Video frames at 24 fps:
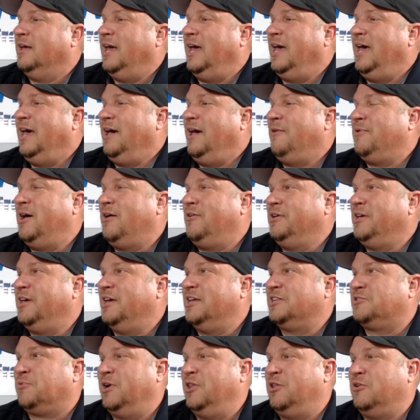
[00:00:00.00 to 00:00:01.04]
Yeah, well,
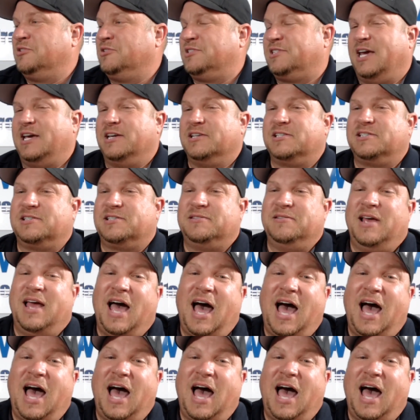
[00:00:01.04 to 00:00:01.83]
it's one of those things.